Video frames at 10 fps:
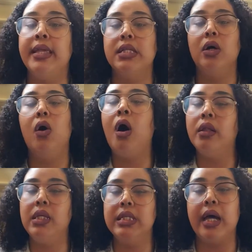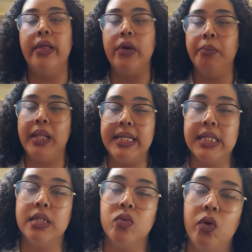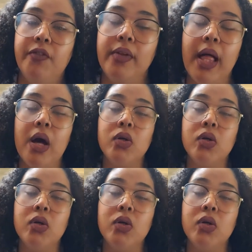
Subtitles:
so all these other blessings will flow.